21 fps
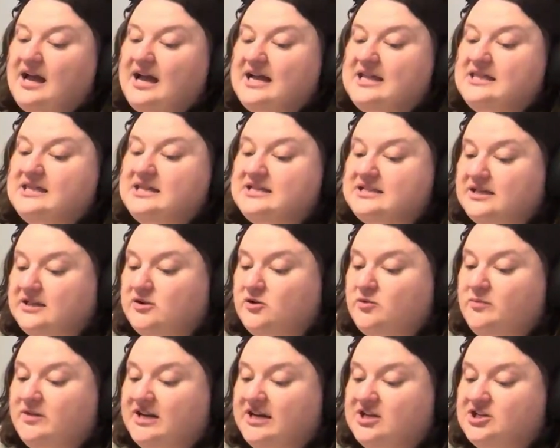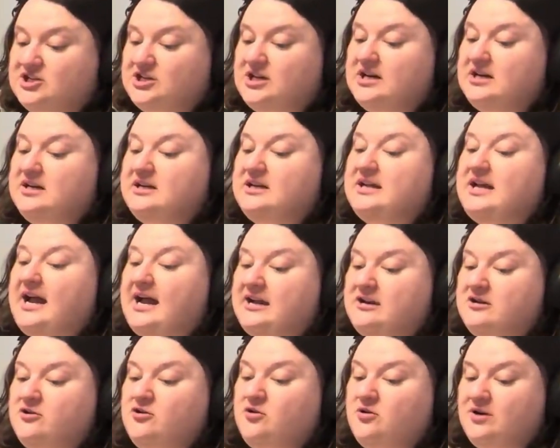And this illumination
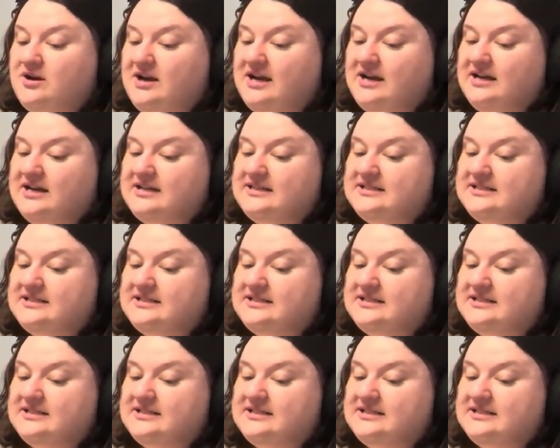can create